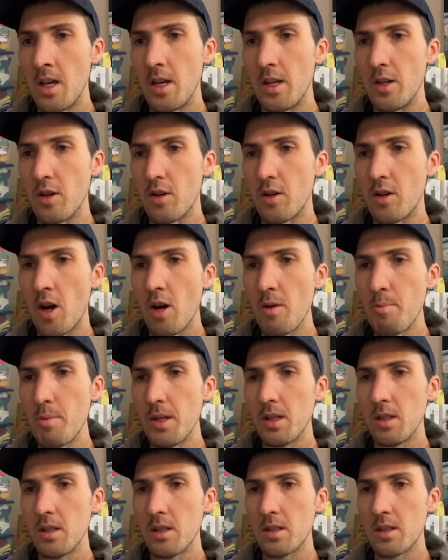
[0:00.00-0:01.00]
Your
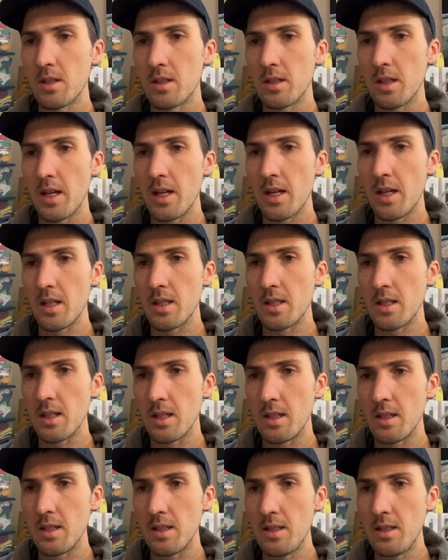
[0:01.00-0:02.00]
carpet looks like it's
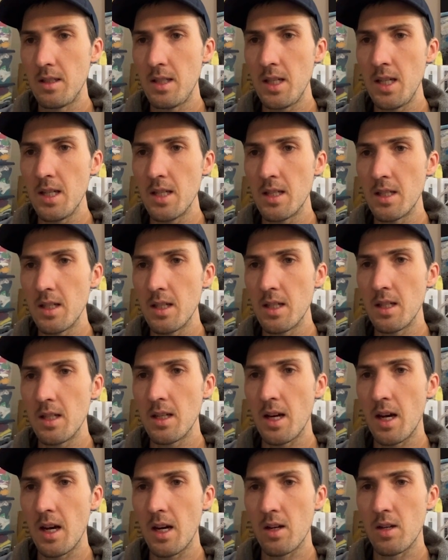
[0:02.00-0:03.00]
in decent,
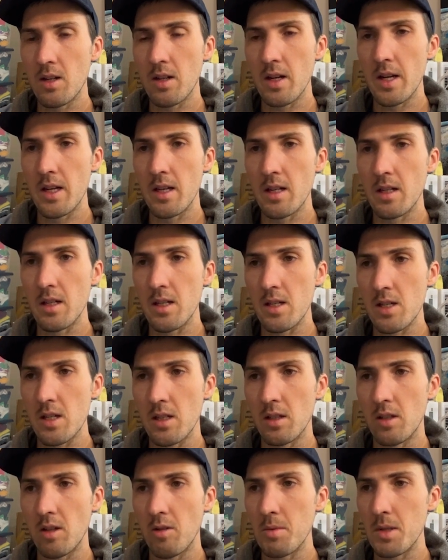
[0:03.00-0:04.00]
not great condition,
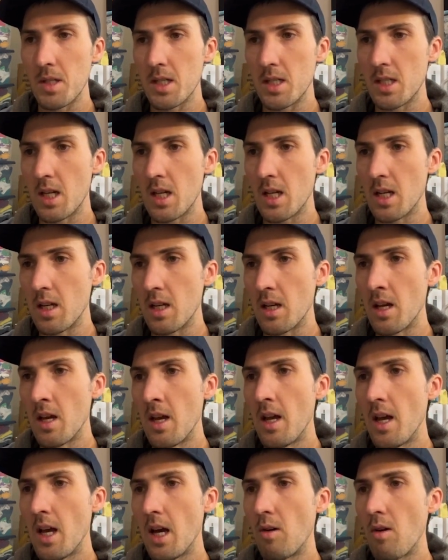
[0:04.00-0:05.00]
a little bit of staining.
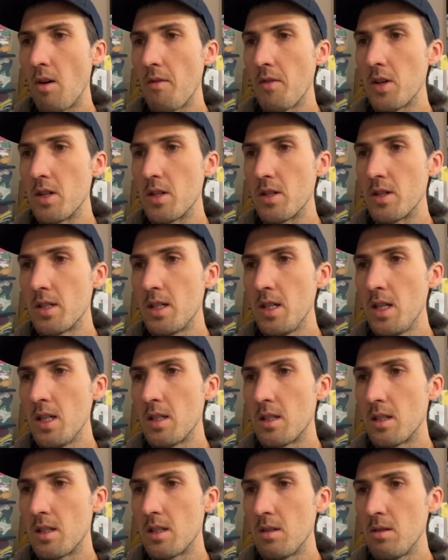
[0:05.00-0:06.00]
However, your
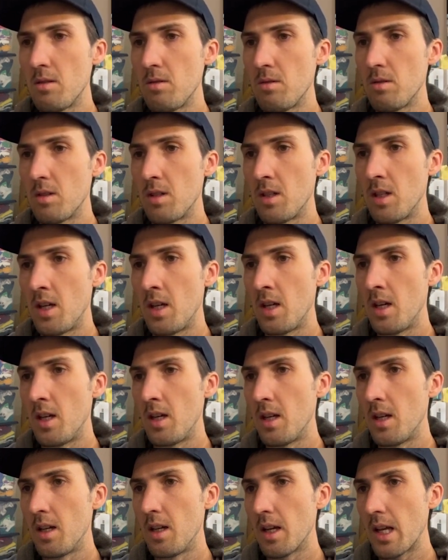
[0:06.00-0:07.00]
seats do,
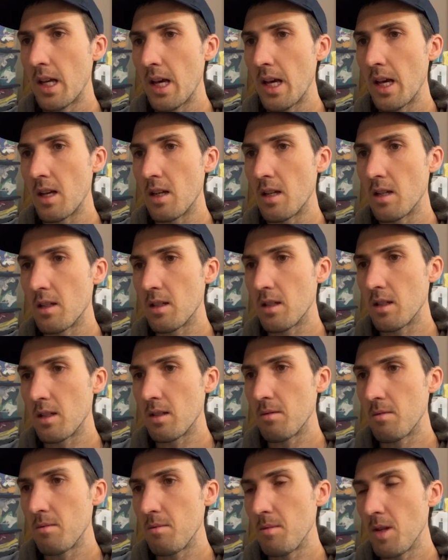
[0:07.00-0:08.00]
again,
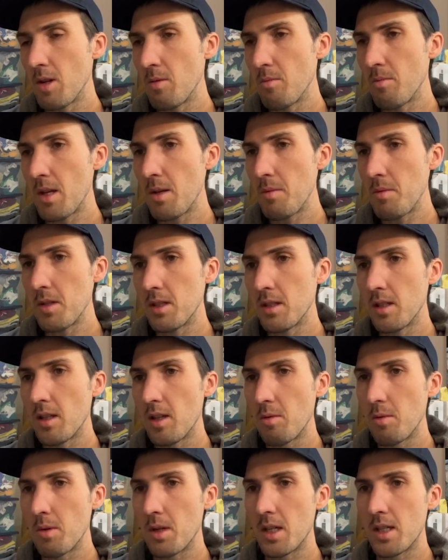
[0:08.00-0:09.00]
you know, maybe a
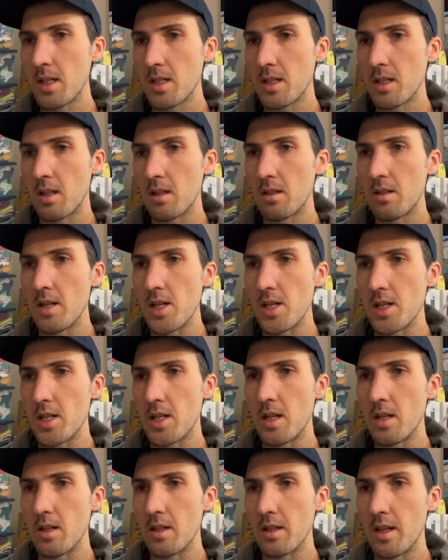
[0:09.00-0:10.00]
little bit of discoloration
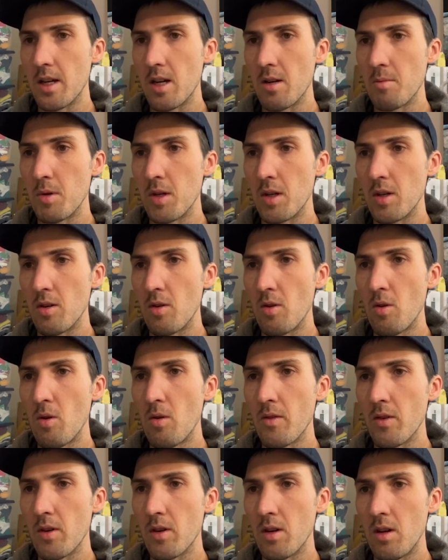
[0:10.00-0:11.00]
here and there, but
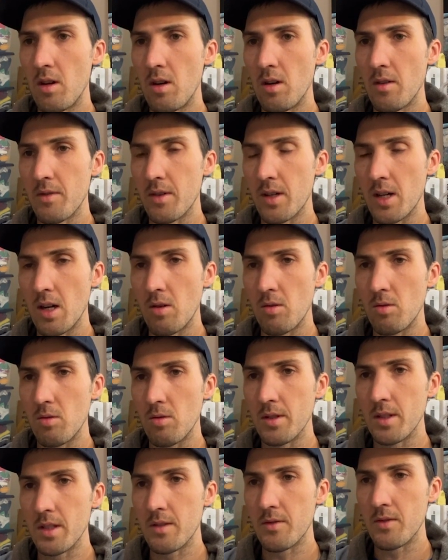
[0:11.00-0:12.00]
overall, for how old this